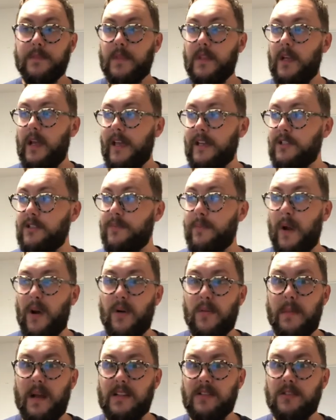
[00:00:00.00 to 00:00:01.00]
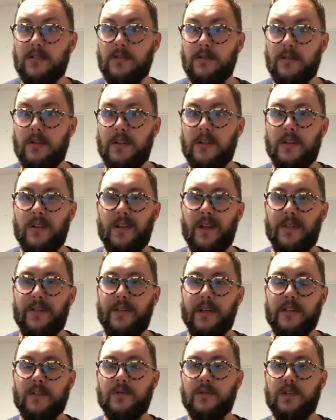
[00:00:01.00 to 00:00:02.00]
experimental, and
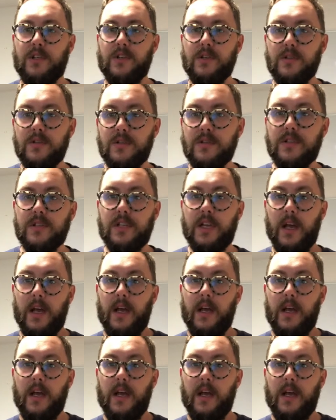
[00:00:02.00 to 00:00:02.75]
things were used